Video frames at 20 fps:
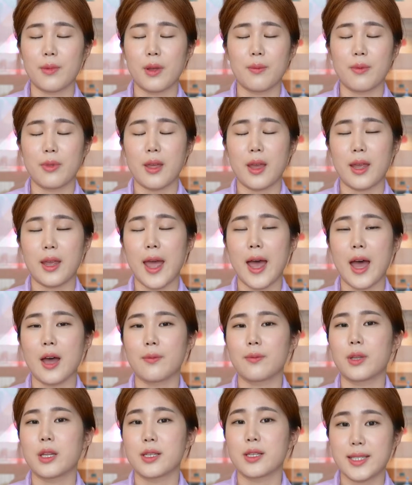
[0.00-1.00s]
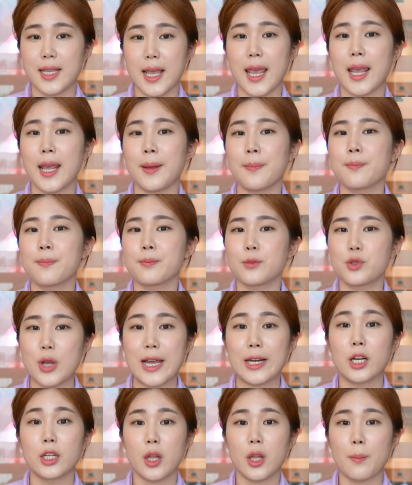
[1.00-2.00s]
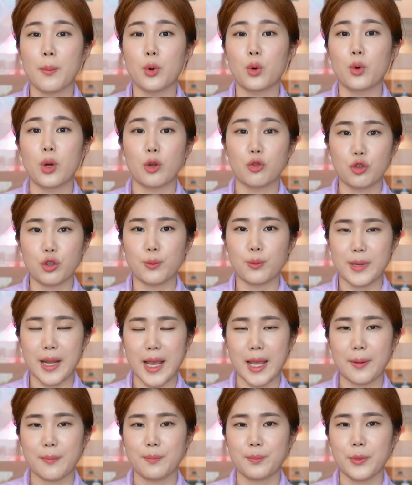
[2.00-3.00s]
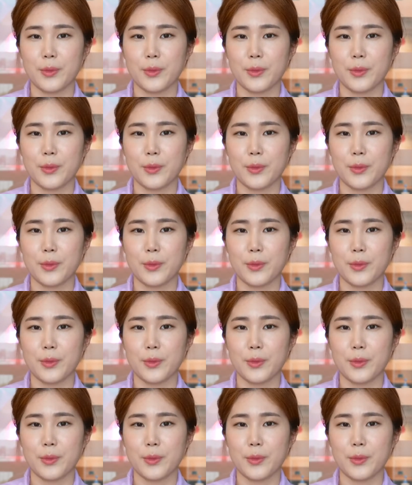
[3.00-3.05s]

they have the same channel number or group name.